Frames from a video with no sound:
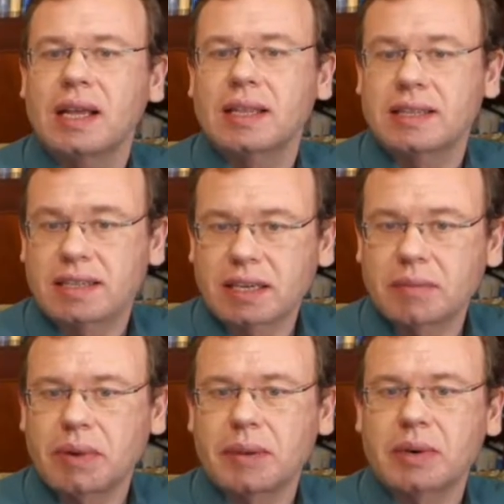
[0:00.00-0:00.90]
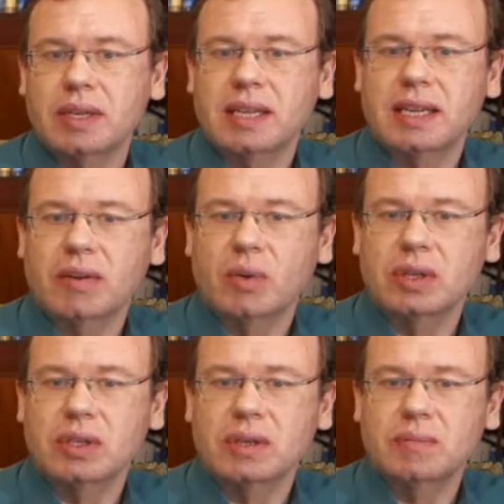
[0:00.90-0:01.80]
The second paper that I want
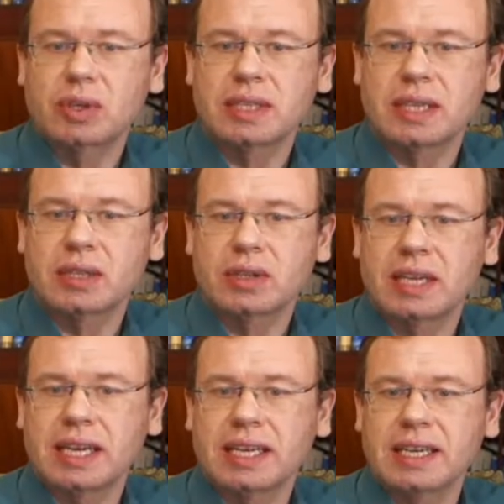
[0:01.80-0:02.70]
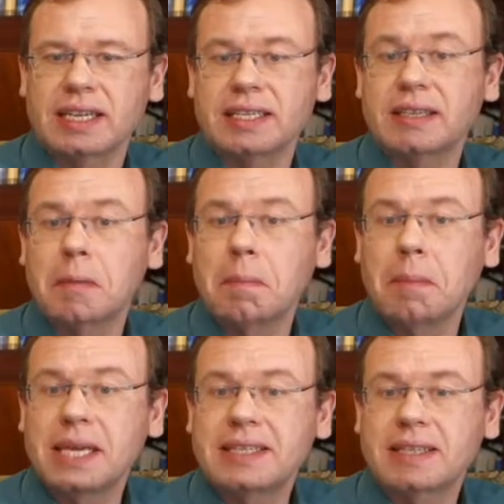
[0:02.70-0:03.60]
to present today is
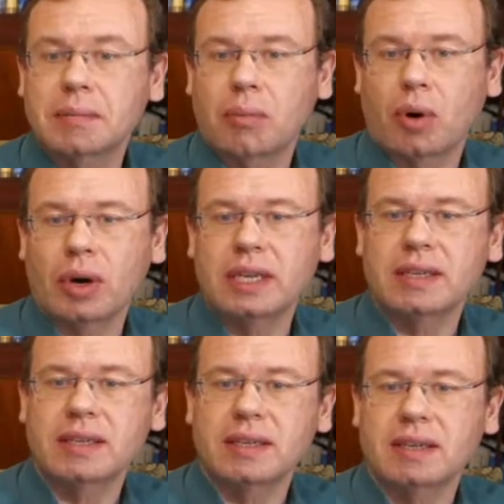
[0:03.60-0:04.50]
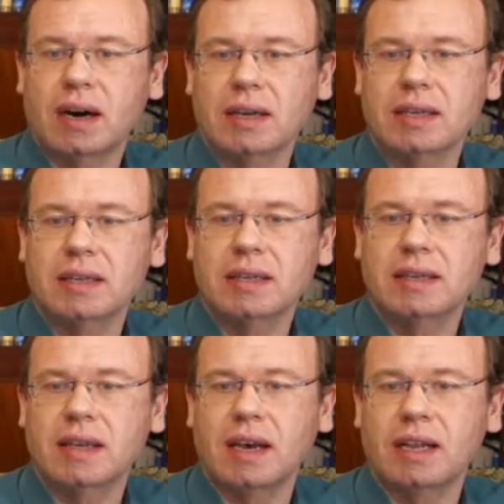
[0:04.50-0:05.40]
"Miss the Point:
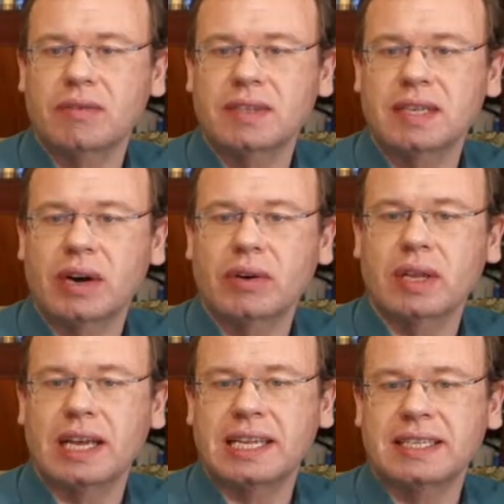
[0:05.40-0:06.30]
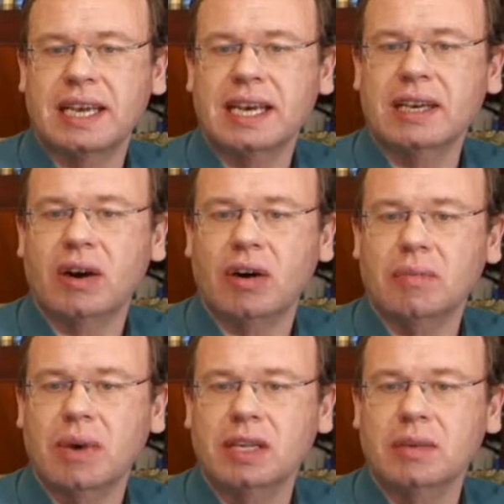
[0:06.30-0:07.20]
Targeted Adversarial Attack
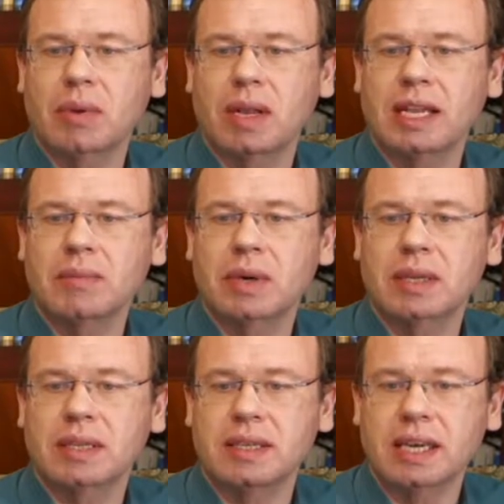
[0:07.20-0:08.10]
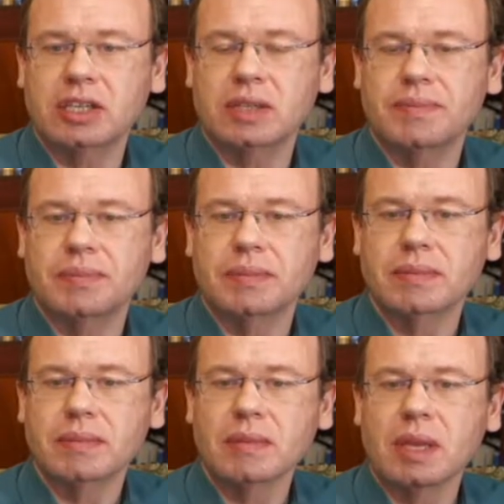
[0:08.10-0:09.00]
on Multiple Landmark Detection,"
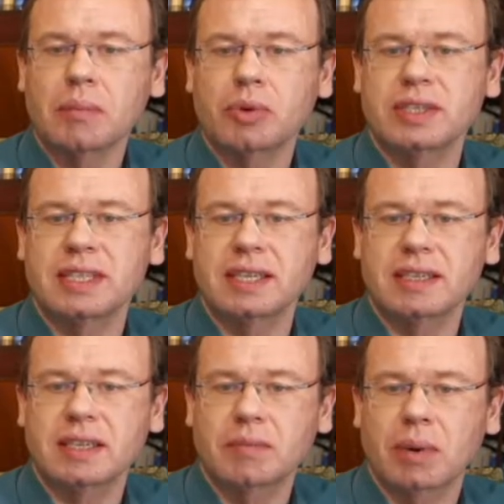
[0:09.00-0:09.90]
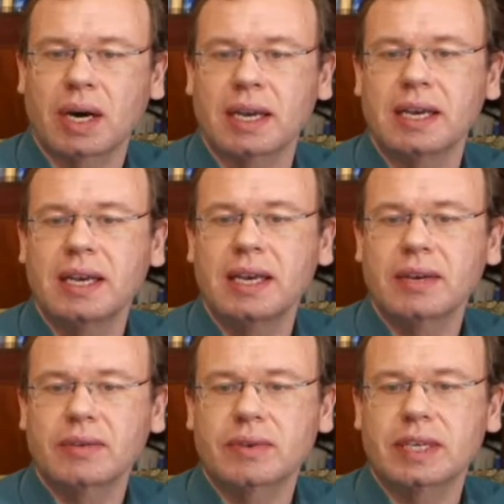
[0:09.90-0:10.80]
presented by
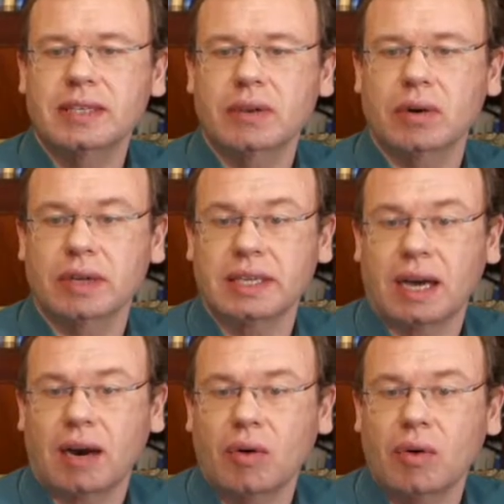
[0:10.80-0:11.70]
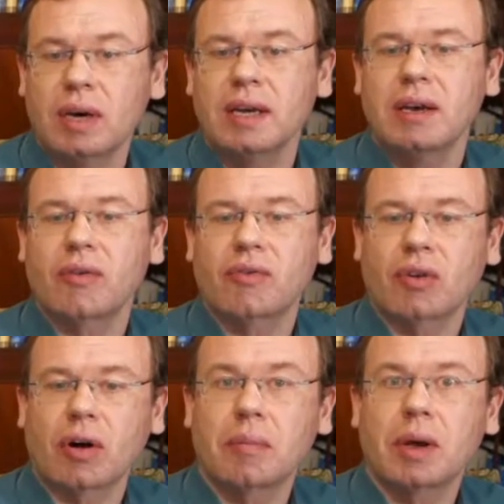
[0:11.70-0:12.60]
Qingsong Yao
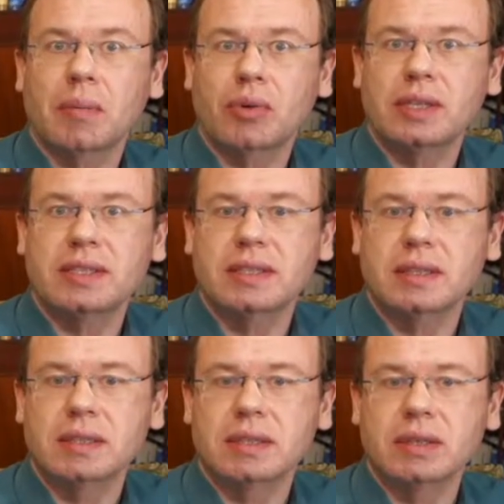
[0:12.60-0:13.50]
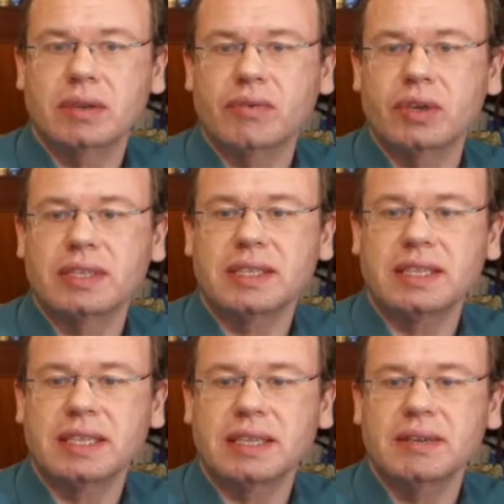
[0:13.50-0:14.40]
from Princeton
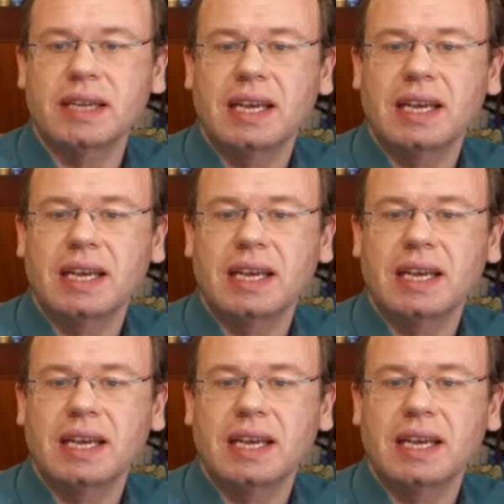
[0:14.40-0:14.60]
University.